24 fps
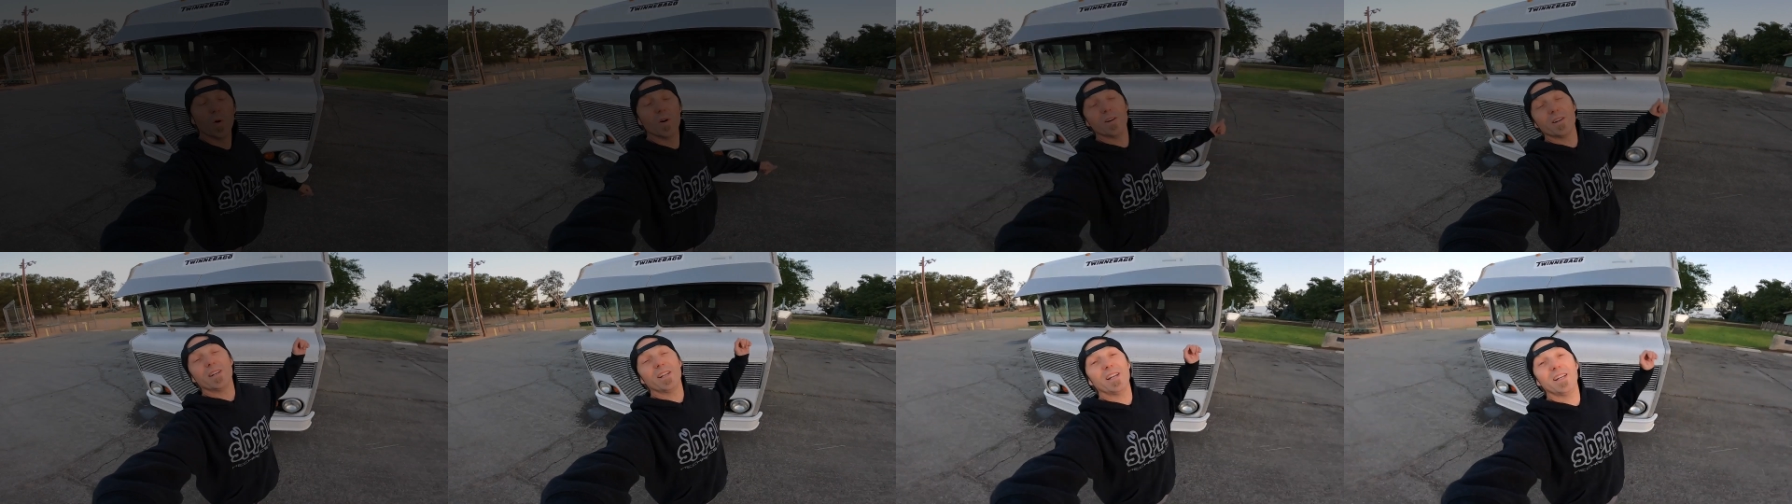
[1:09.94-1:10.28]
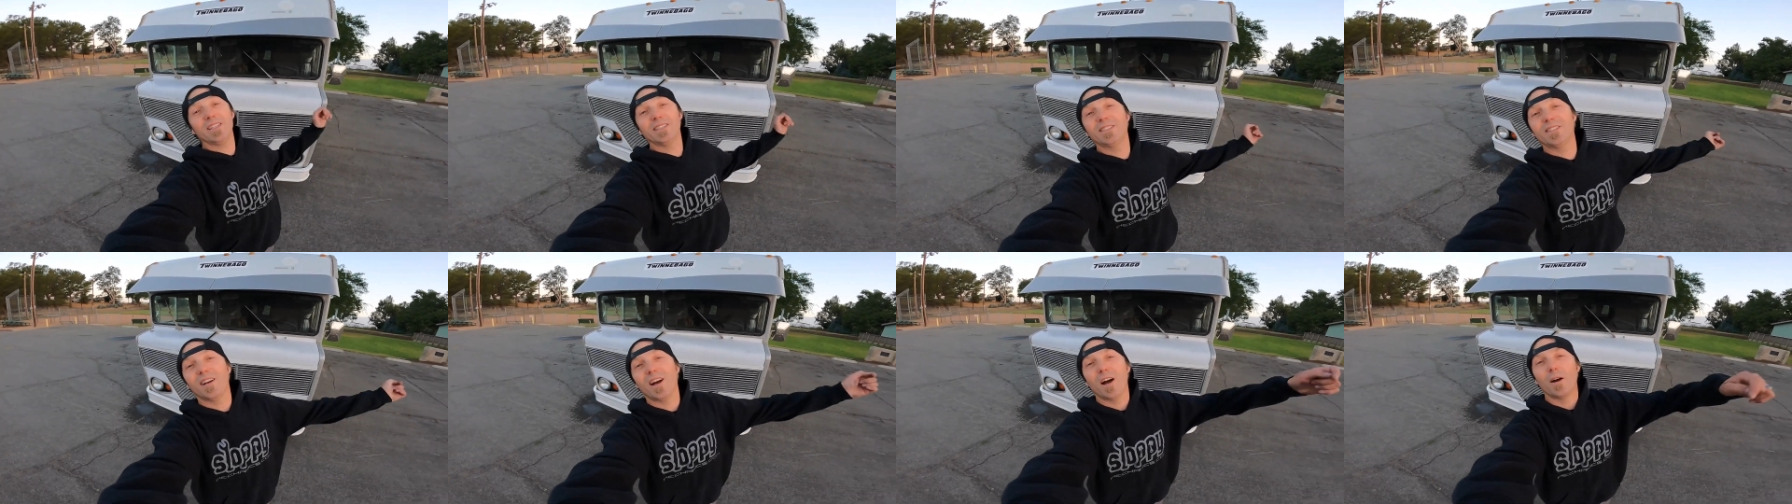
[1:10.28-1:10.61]
What
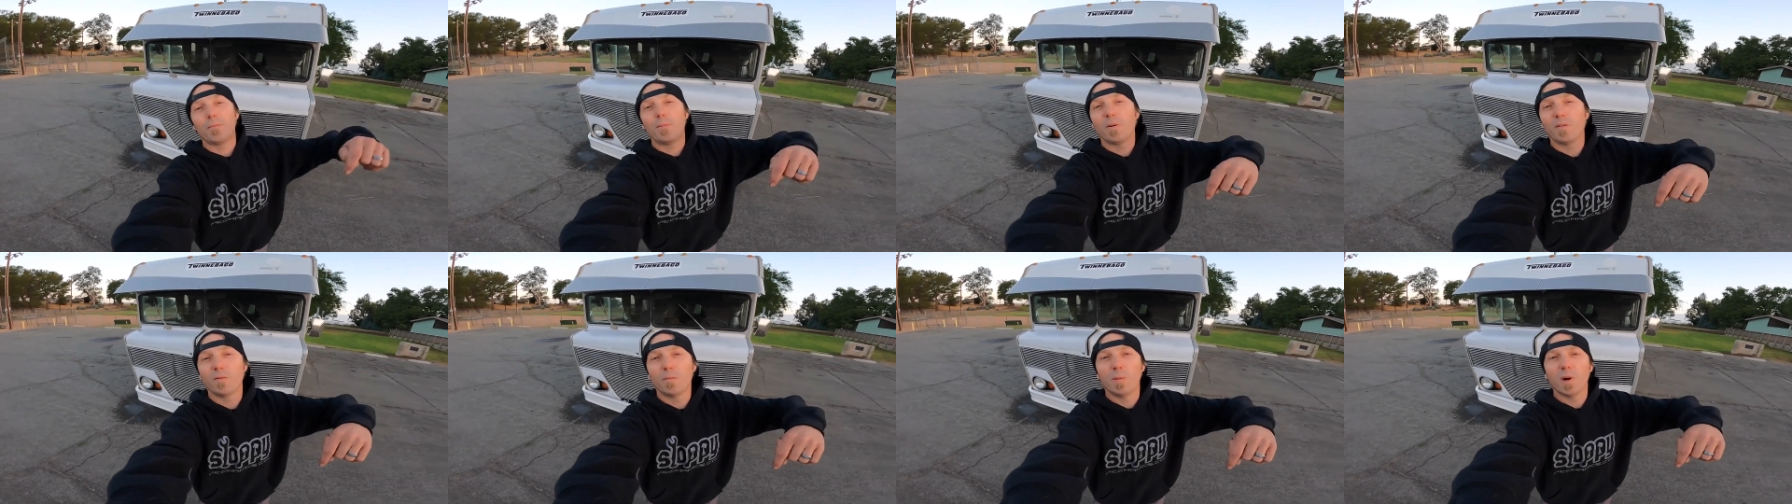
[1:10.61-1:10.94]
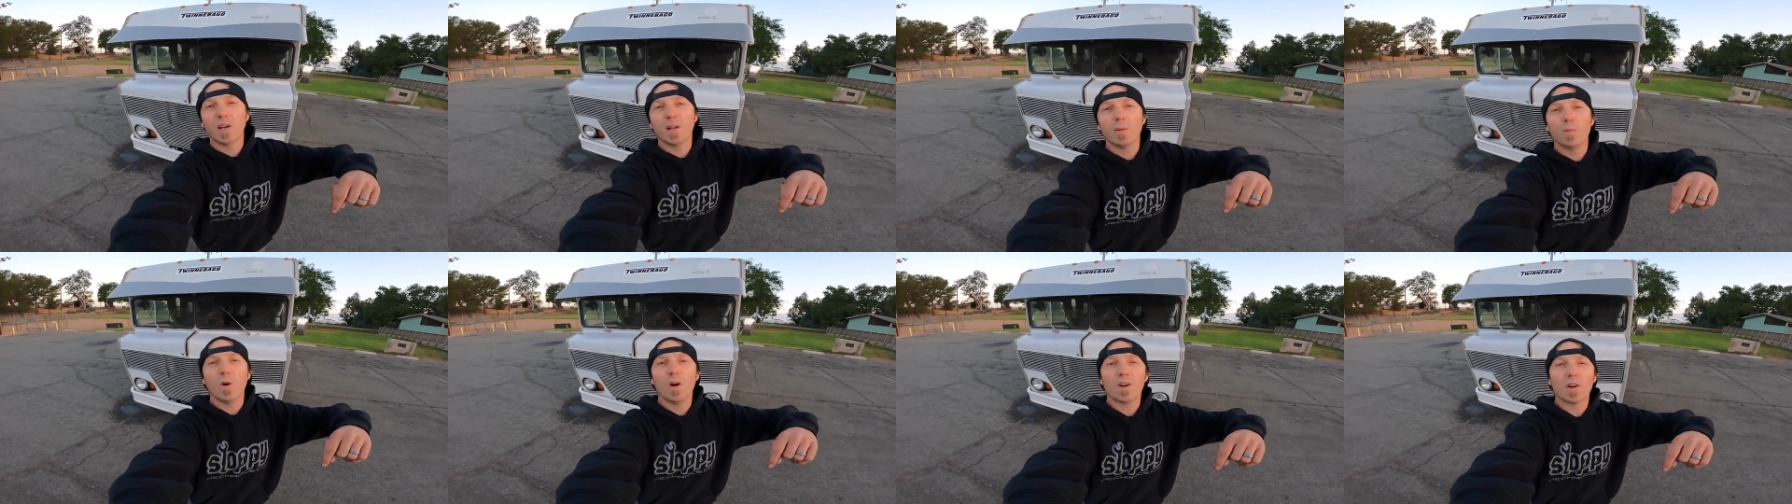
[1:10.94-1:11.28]
is up,
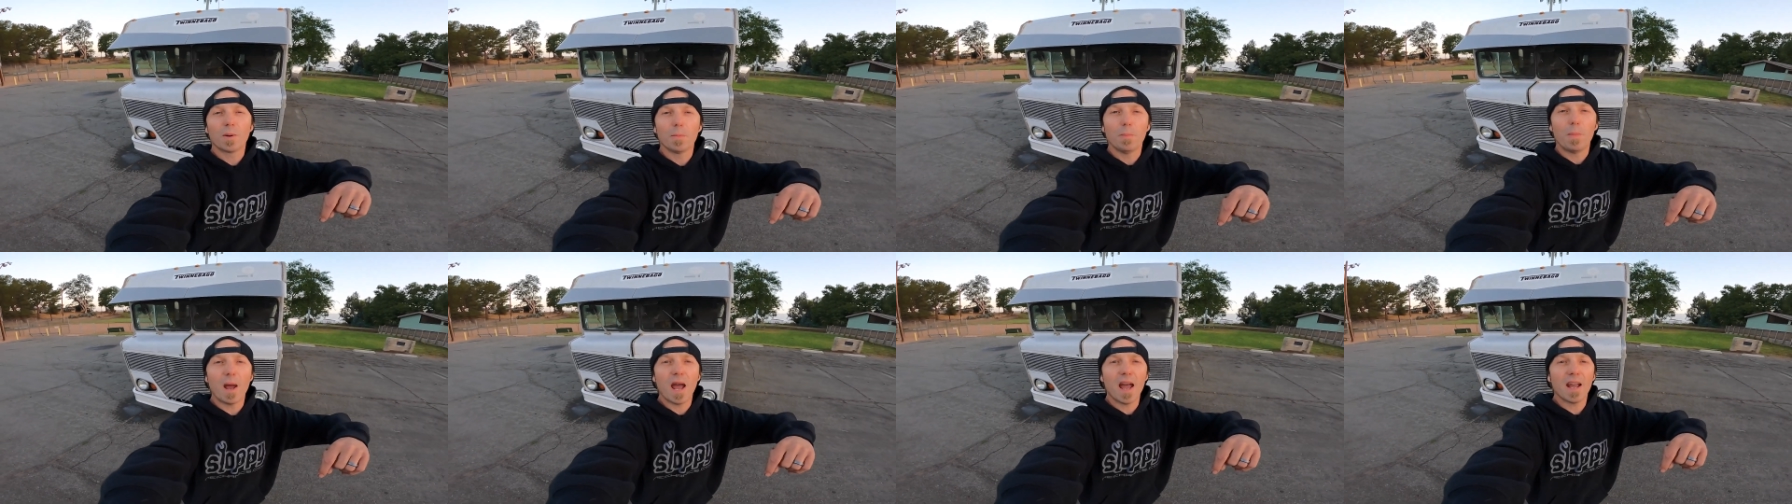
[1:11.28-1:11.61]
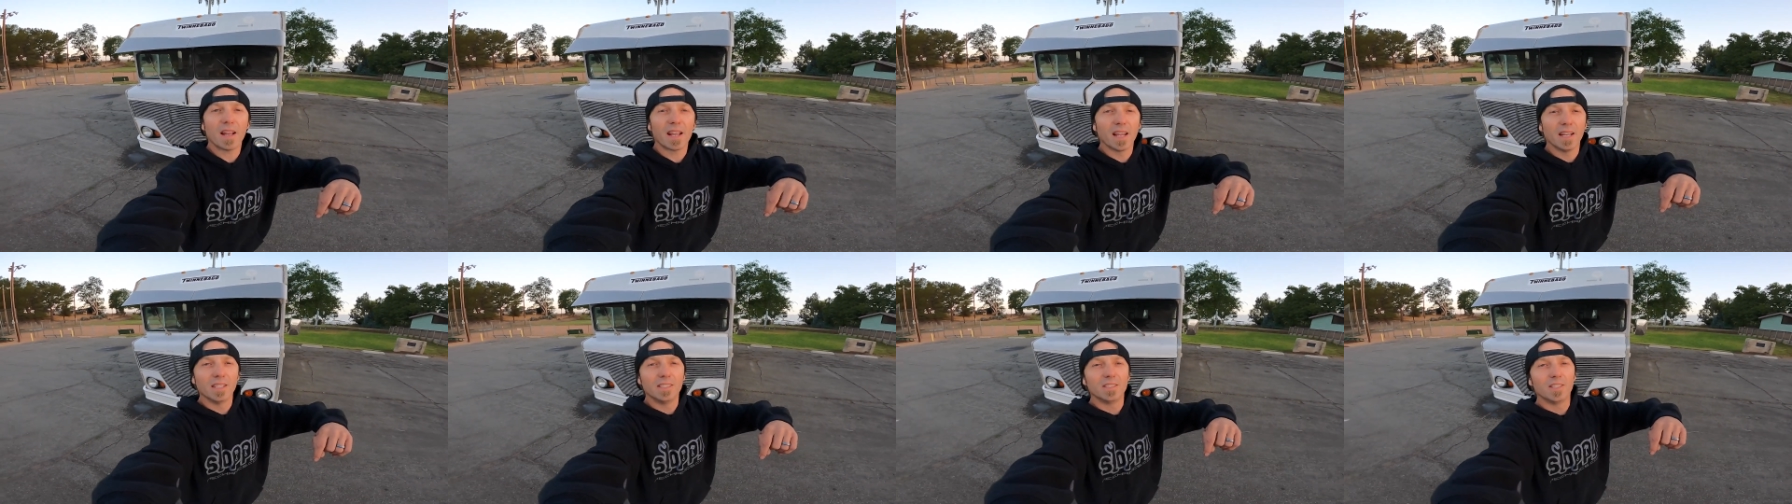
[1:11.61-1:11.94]
everybody? Welcome
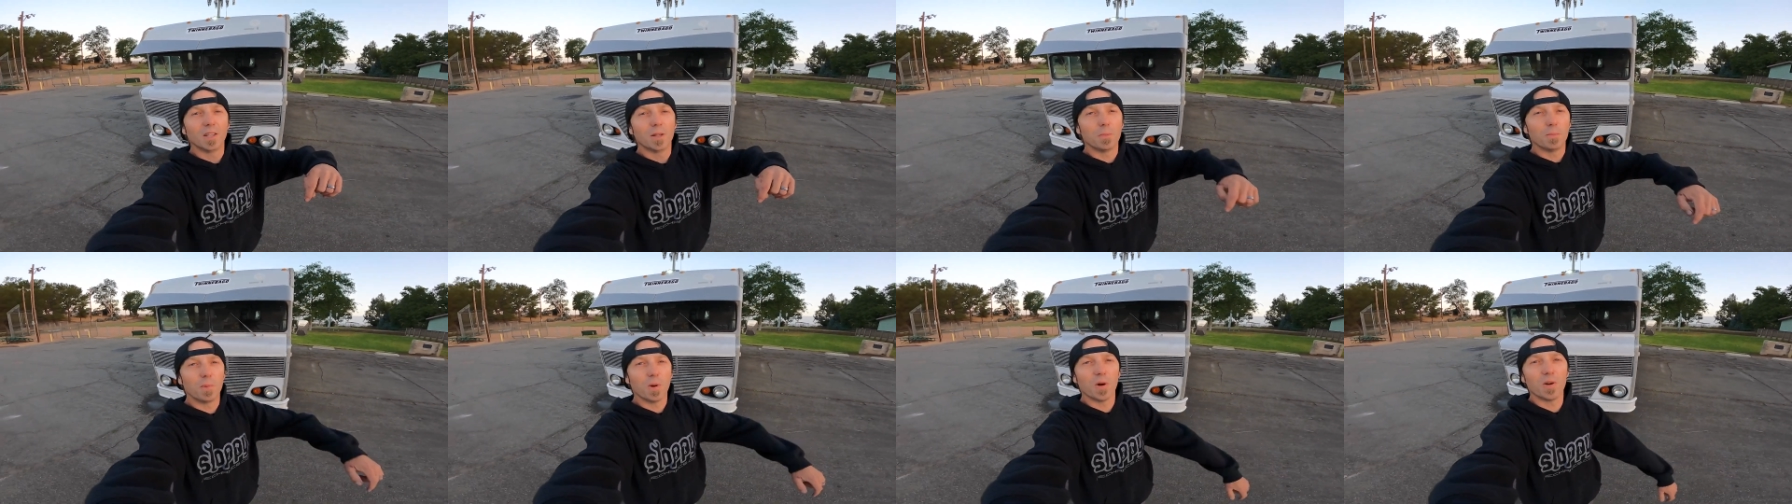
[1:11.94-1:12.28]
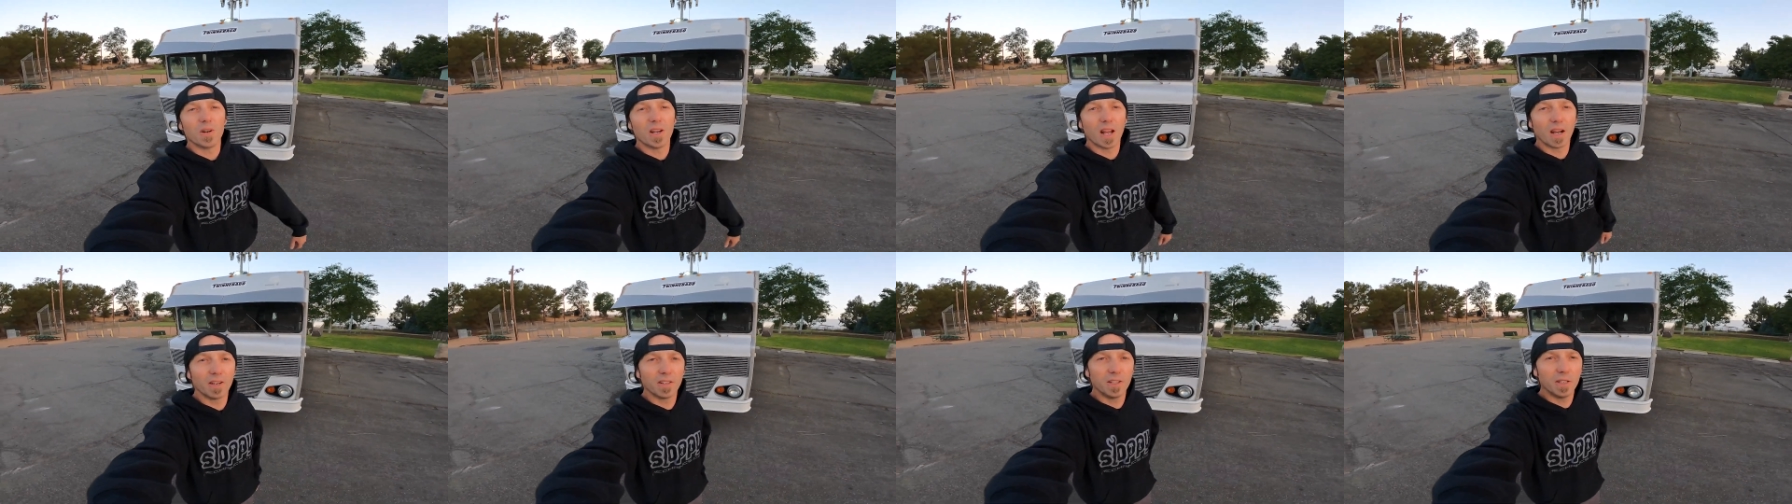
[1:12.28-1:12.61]
back to the
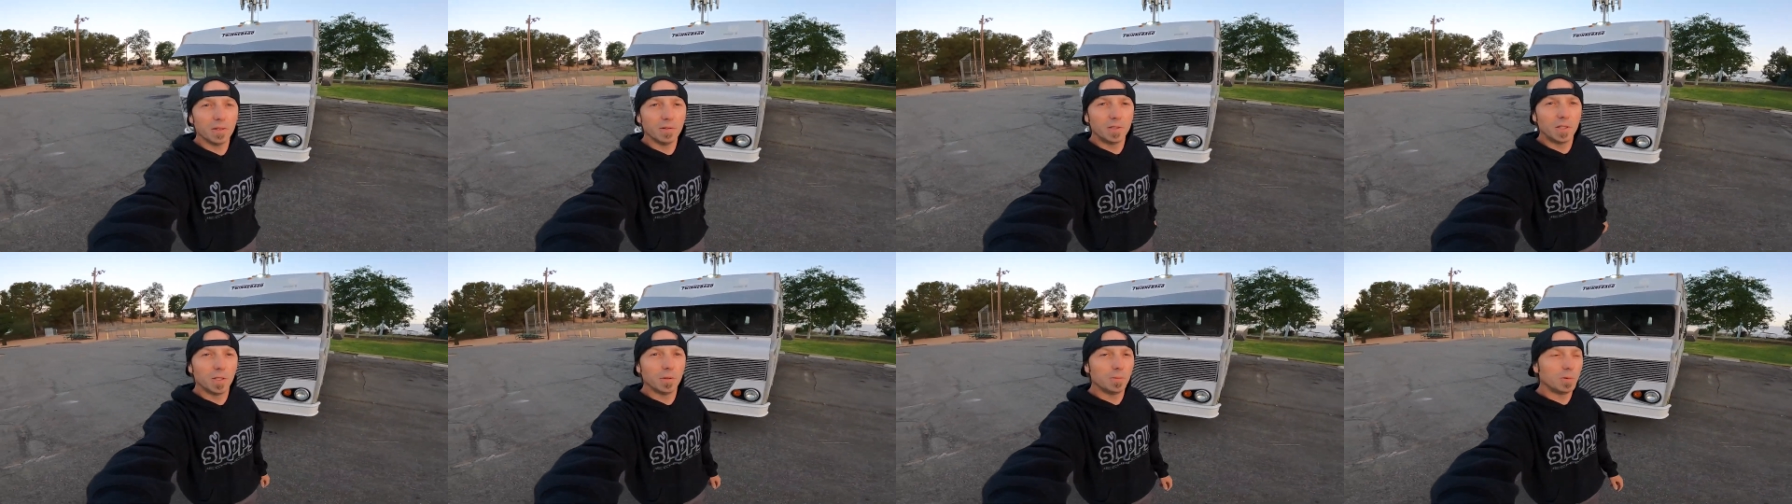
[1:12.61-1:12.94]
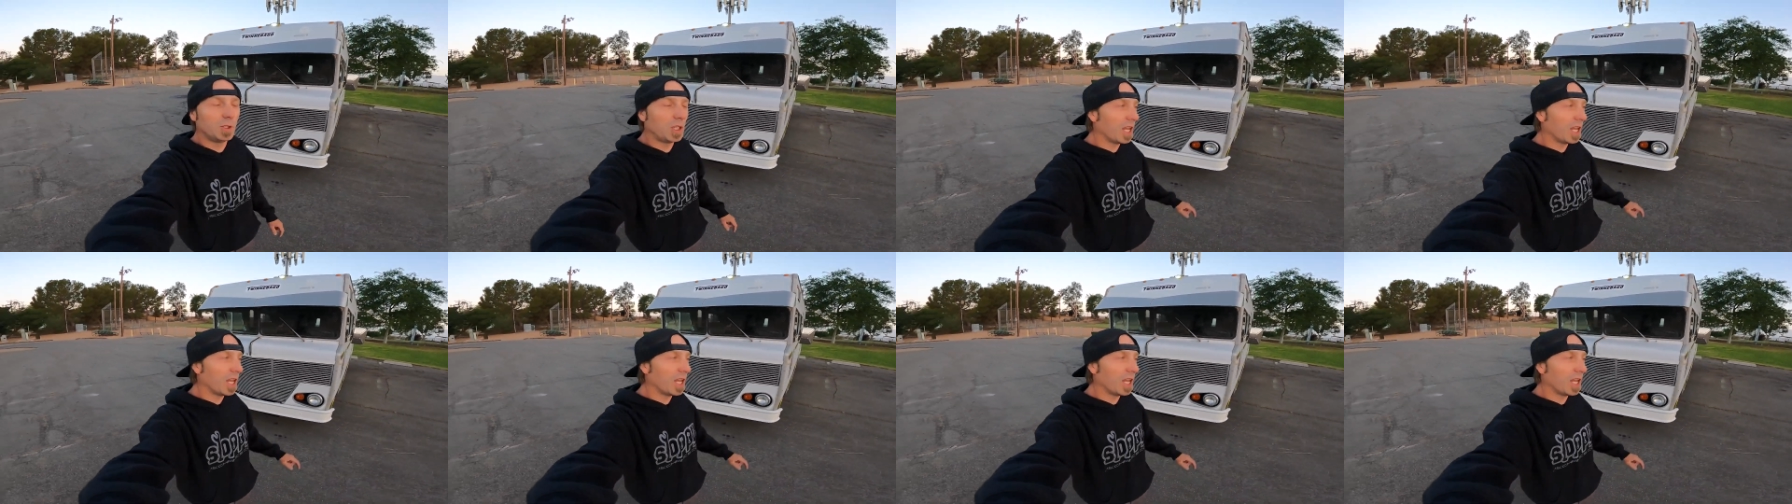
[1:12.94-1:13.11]
Burndown YouTube